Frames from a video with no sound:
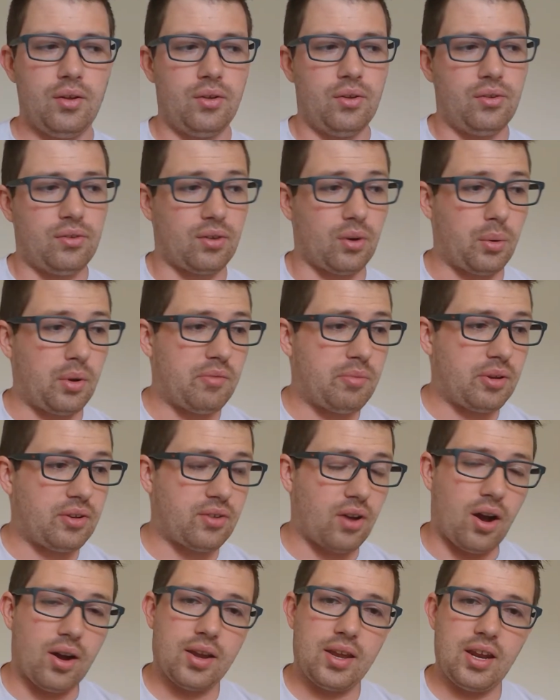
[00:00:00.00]
So we've been
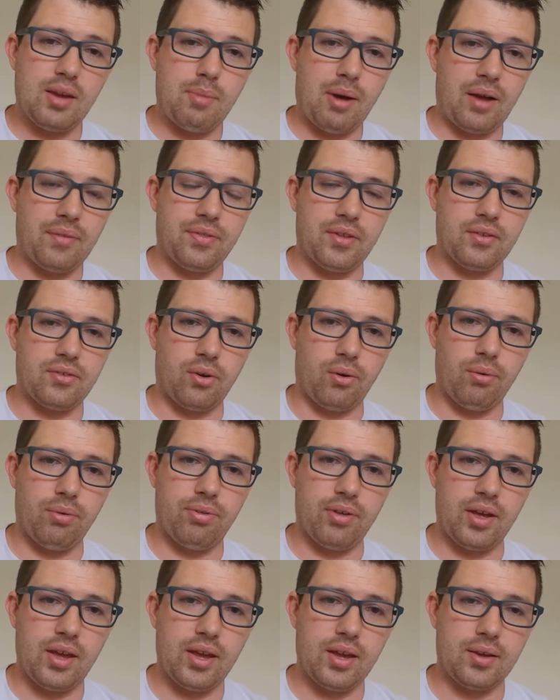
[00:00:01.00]
talking about this whole
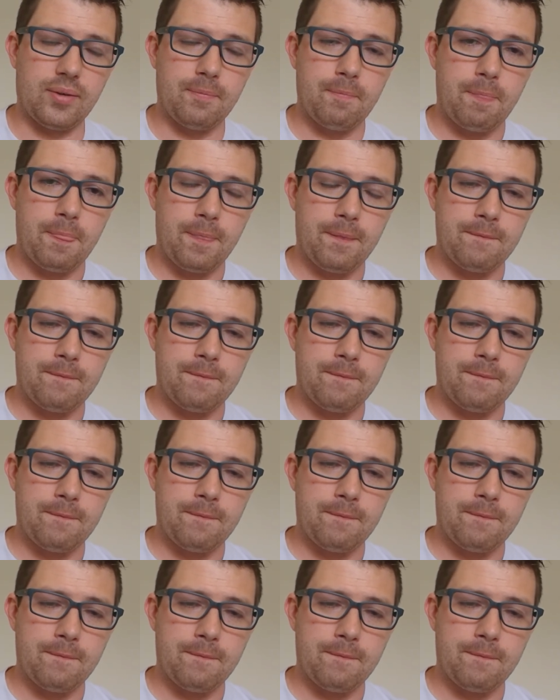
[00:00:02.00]
thing